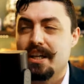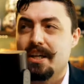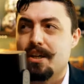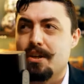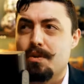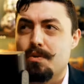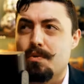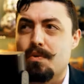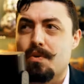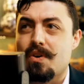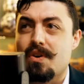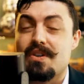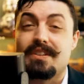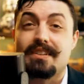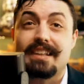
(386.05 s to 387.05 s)

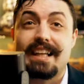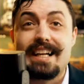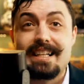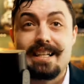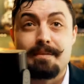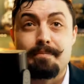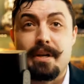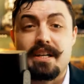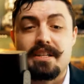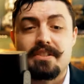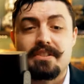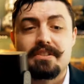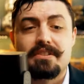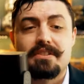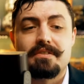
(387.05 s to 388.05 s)
your landing
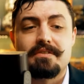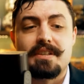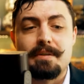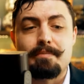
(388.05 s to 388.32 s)
pages, right?